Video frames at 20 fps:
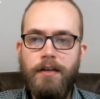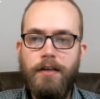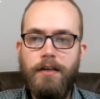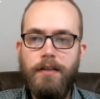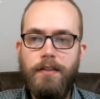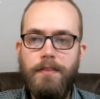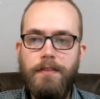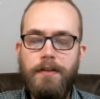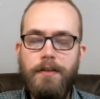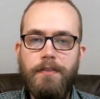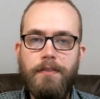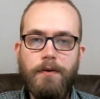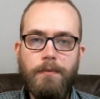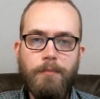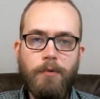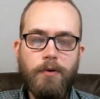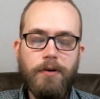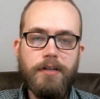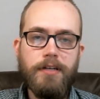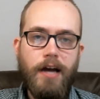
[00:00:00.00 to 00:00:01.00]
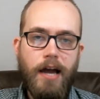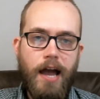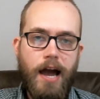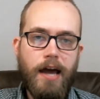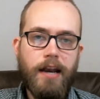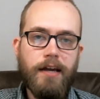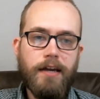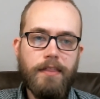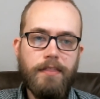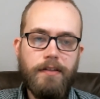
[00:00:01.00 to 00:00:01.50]
the more
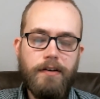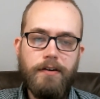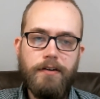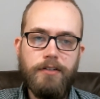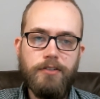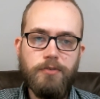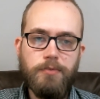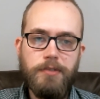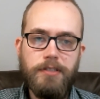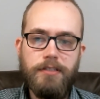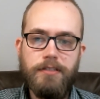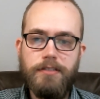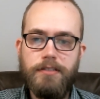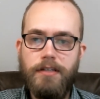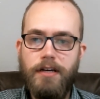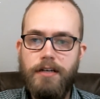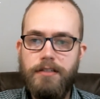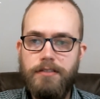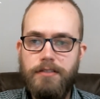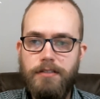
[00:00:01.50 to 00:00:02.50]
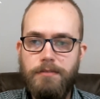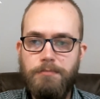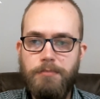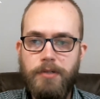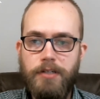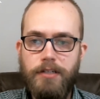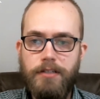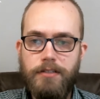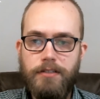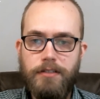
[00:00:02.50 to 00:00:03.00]
dyadic theories we discussed, the
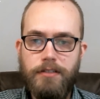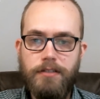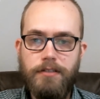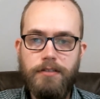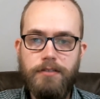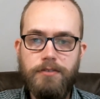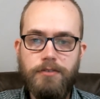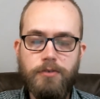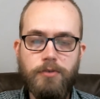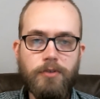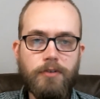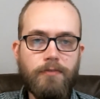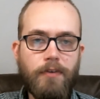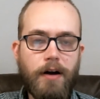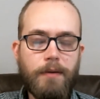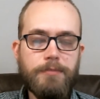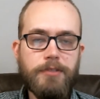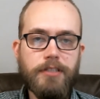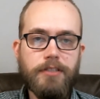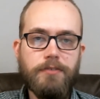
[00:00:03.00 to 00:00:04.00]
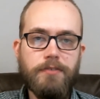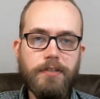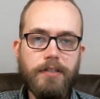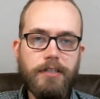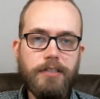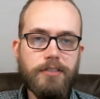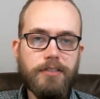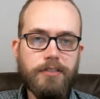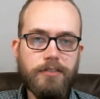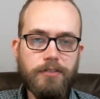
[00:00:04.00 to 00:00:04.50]
British School of Object
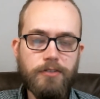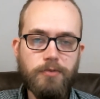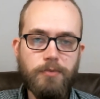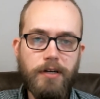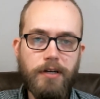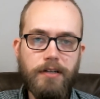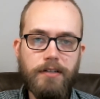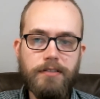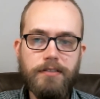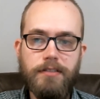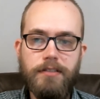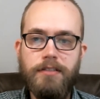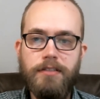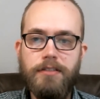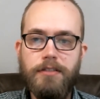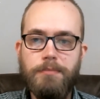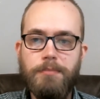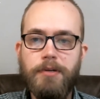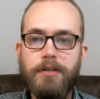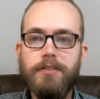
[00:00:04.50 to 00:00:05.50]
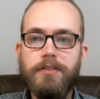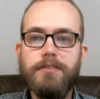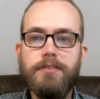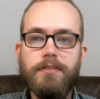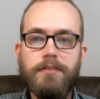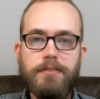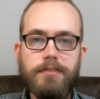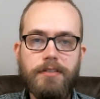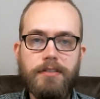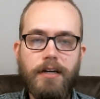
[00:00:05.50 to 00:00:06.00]
Relations, as well as
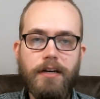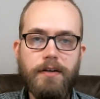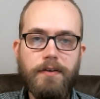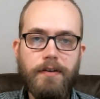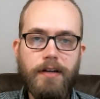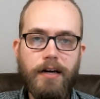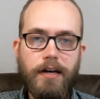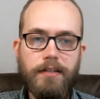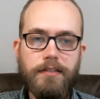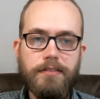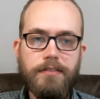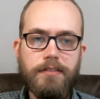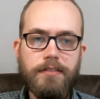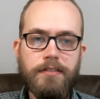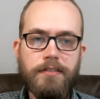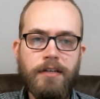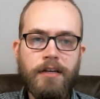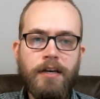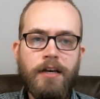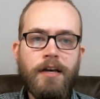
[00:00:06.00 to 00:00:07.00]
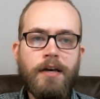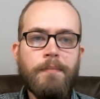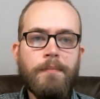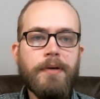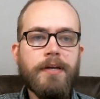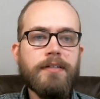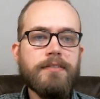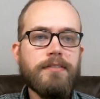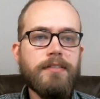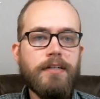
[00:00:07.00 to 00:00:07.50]
interpersonal psychoanalysis.
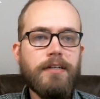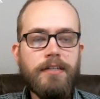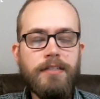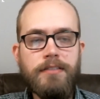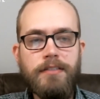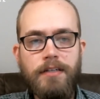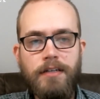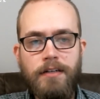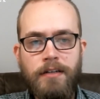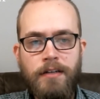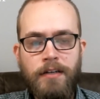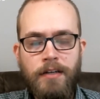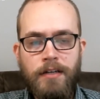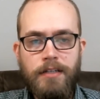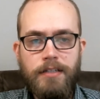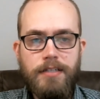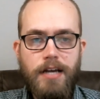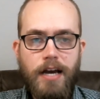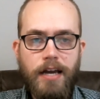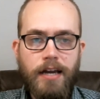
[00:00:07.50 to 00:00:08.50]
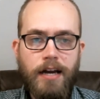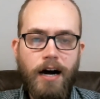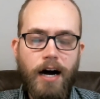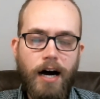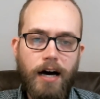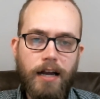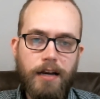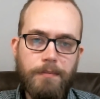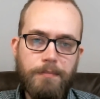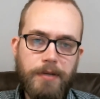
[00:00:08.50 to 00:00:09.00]
Because there is a
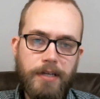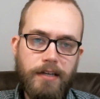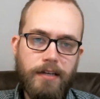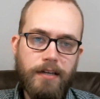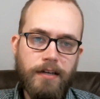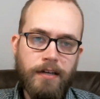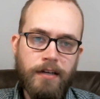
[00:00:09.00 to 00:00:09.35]
dichotomy